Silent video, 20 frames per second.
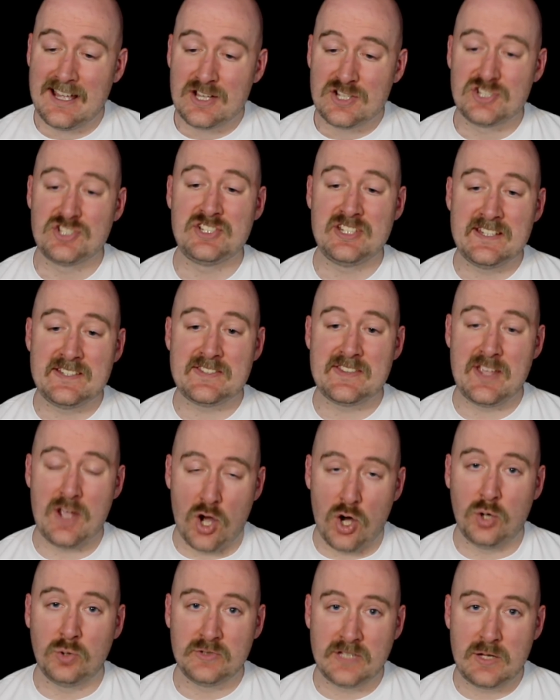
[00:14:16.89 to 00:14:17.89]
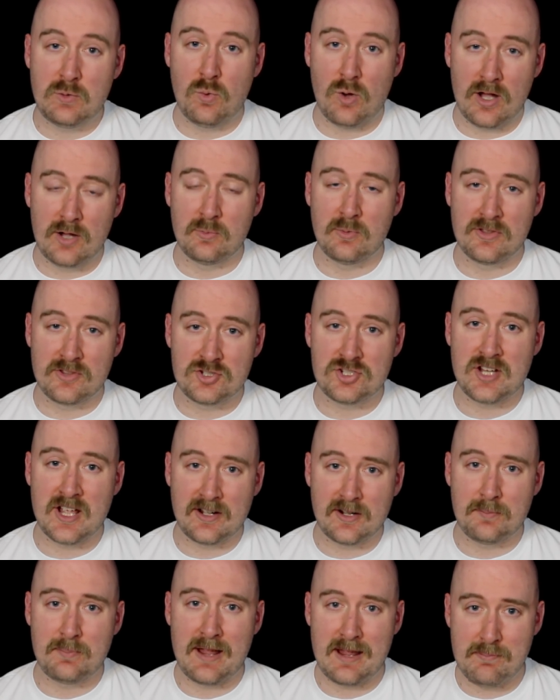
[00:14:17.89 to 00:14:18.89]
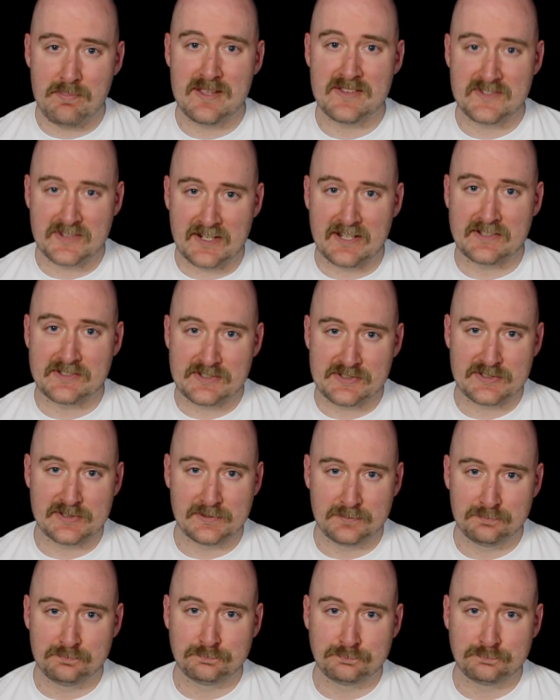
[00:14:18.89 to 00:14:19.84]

she's the only one with Cheddar Bay biscuits.